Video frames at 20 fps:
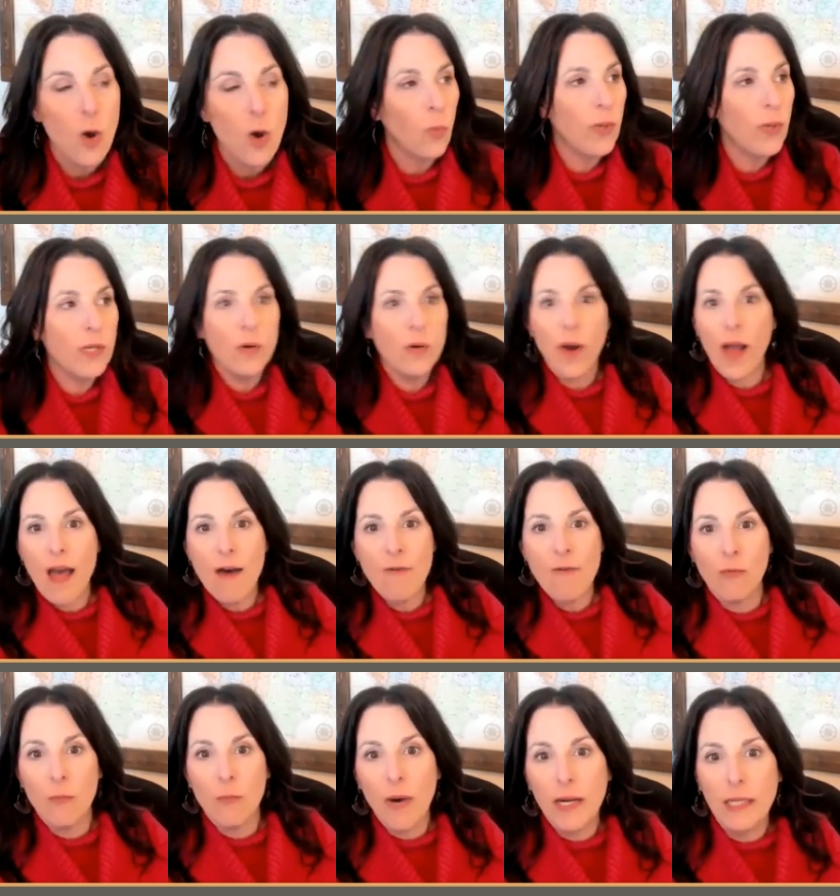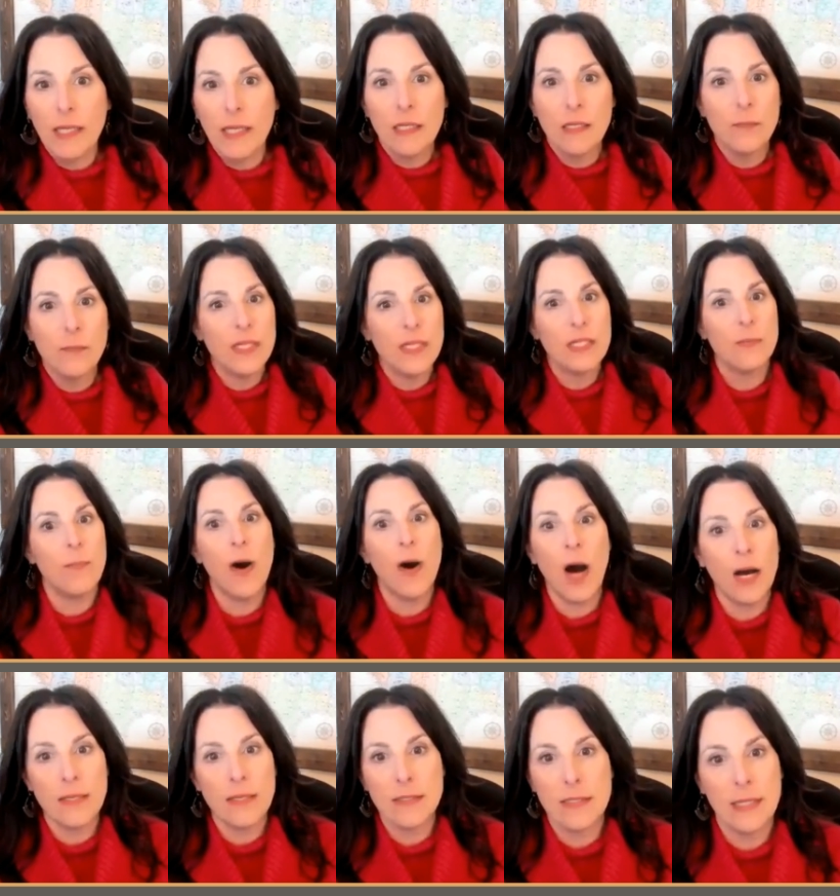we don't have money to be
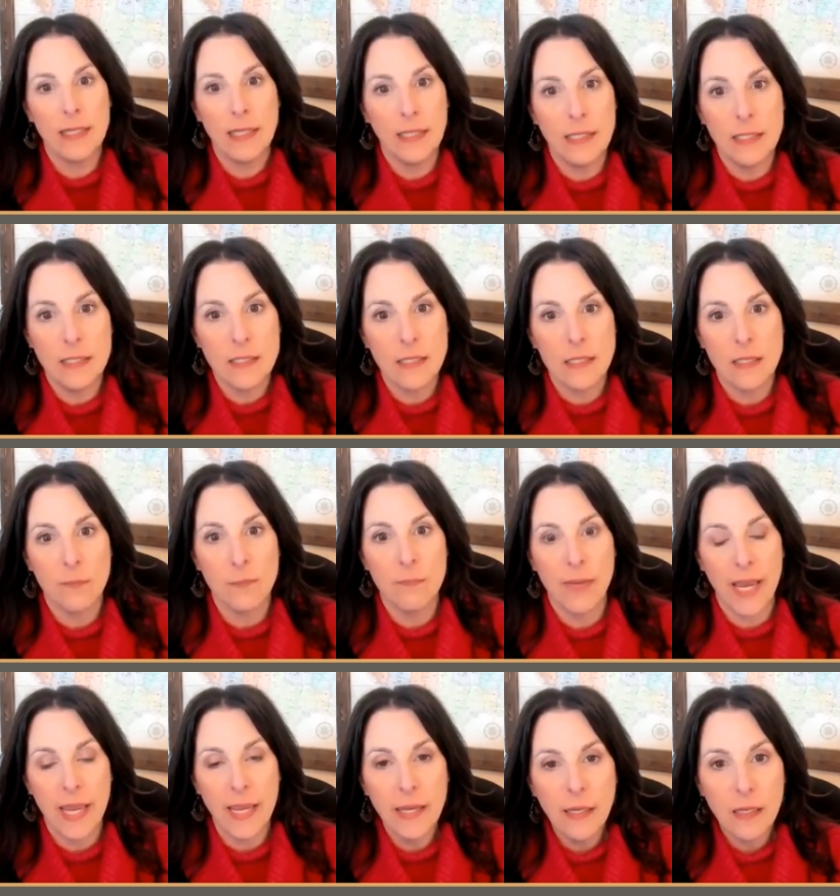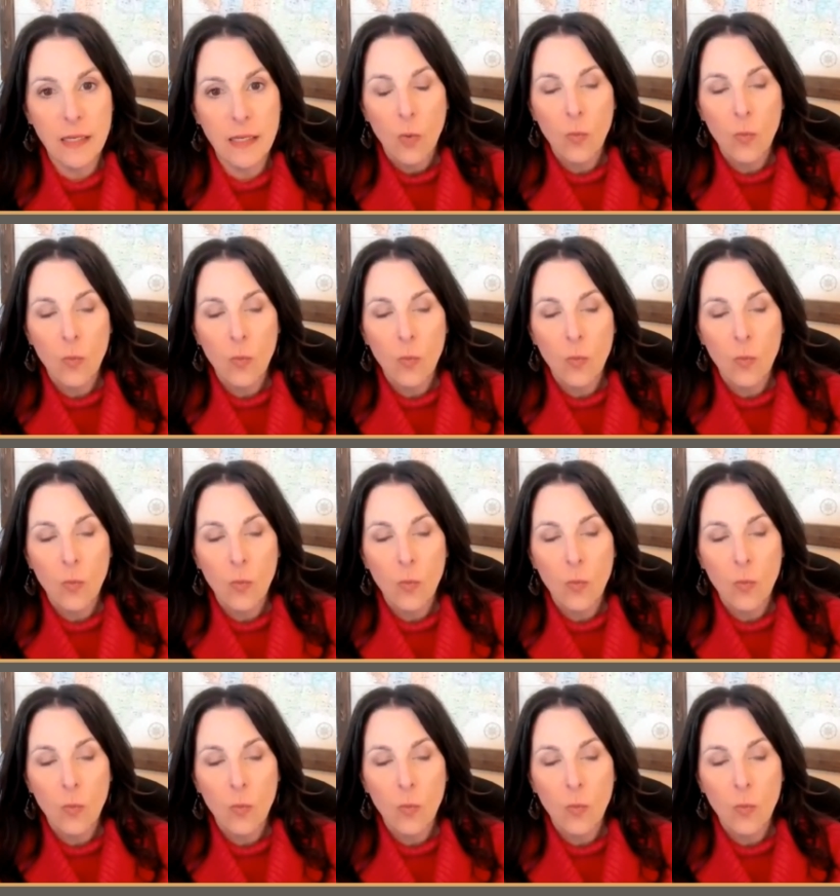depositing into the bank